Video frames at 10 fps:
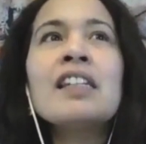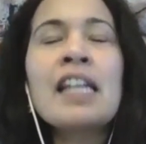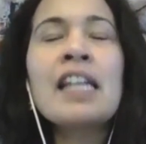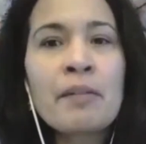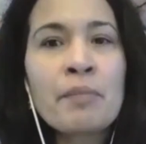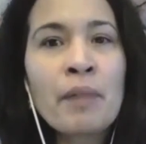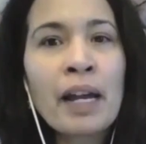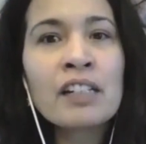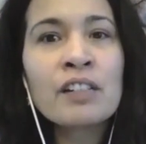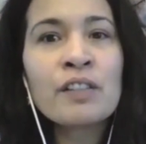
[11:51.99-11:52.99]
that I
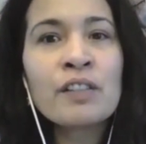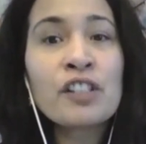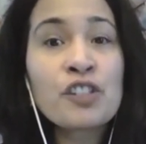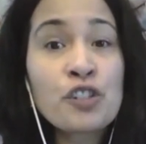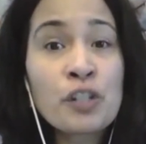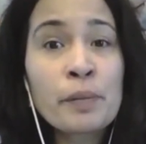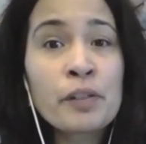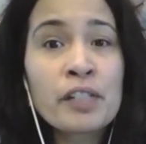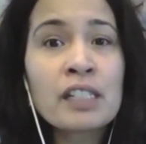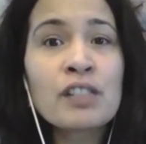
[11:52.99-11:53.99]
might have
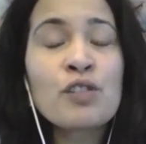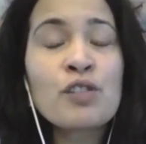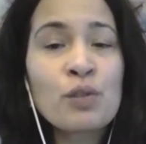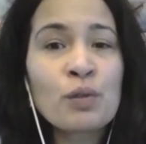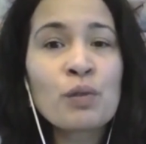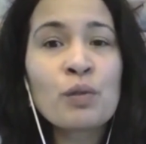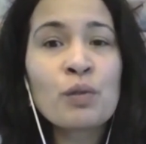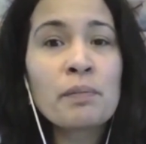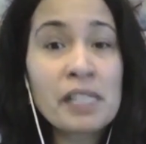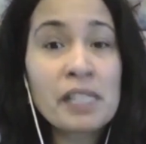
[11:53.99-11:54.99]
contributed to
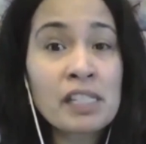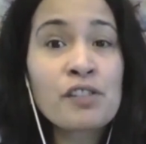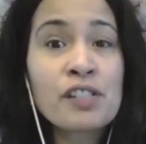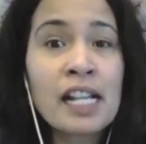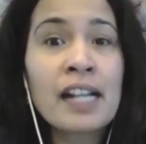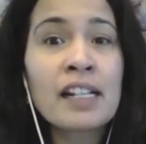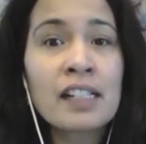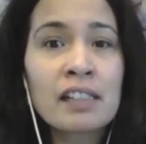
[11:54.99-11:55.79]
misunderstanding,